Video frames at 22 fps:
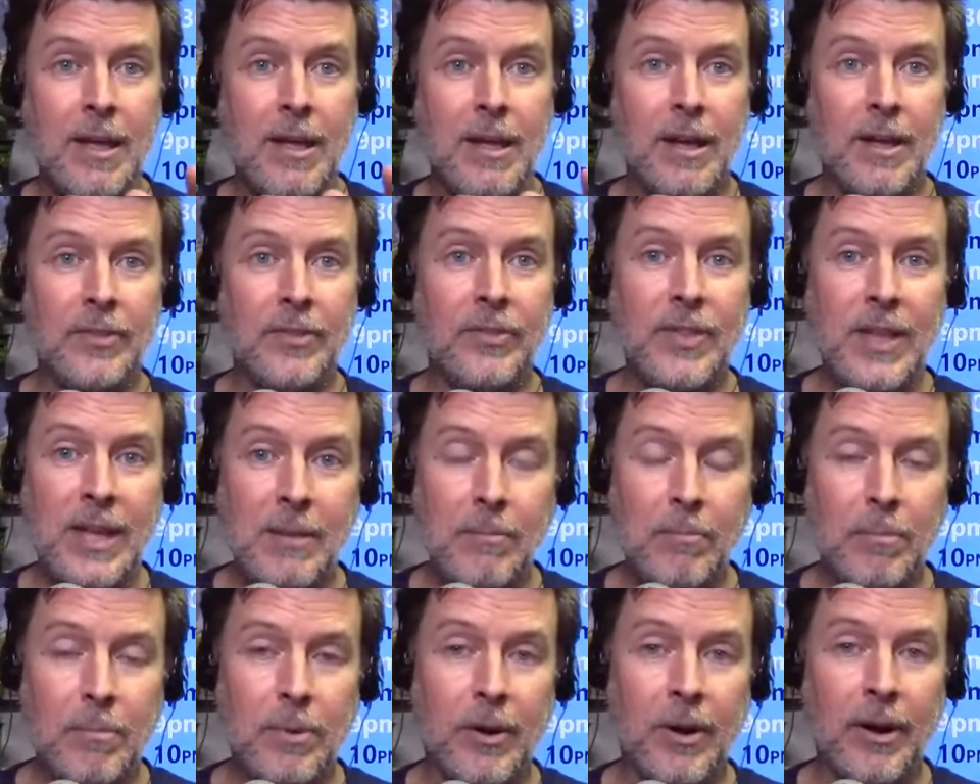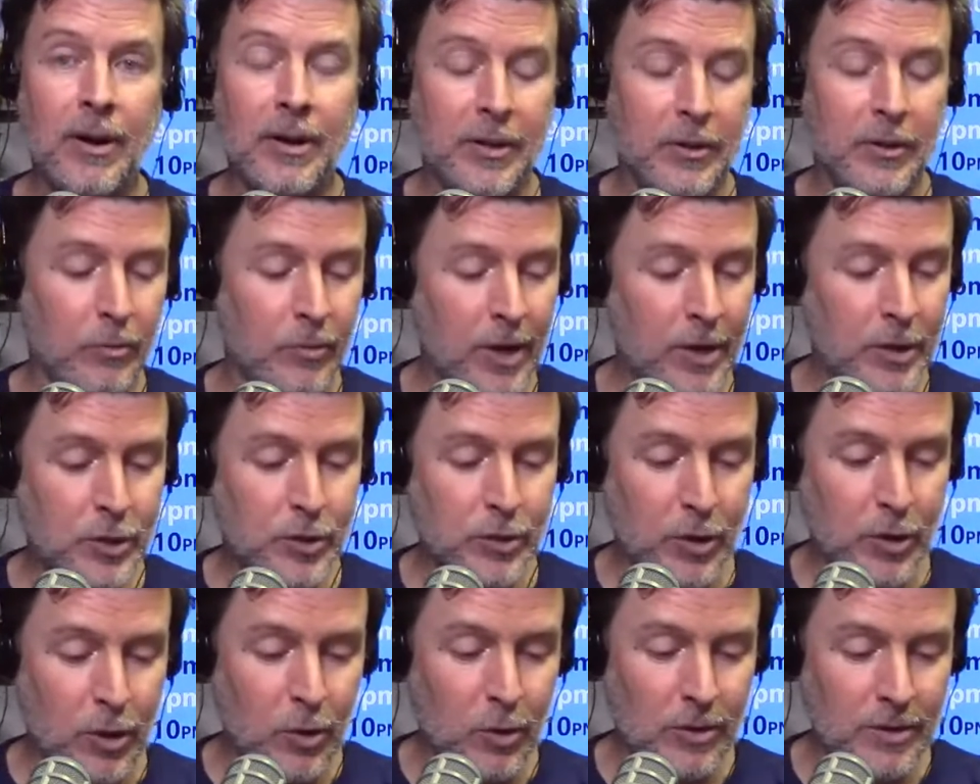a theme park
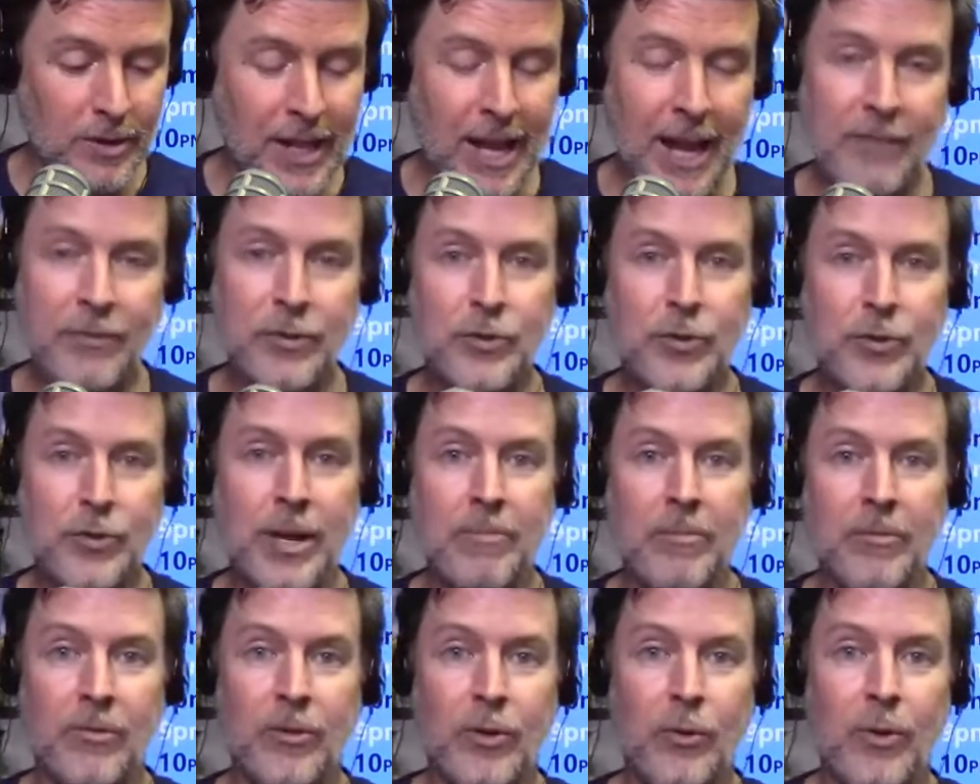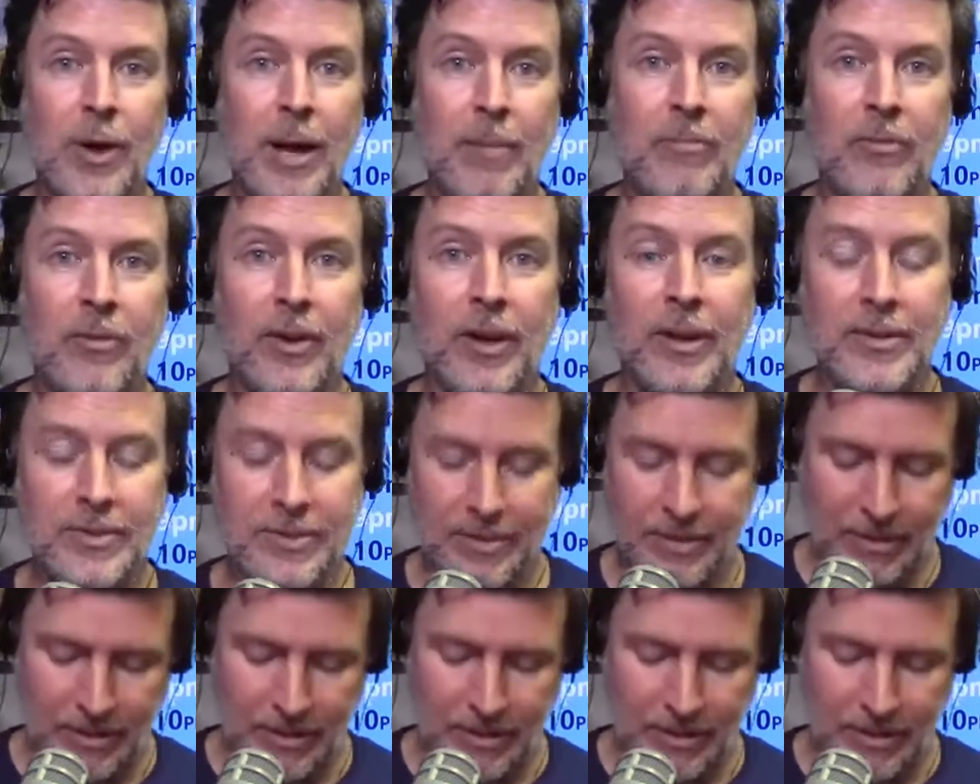retro live stream for Rob Fuzz.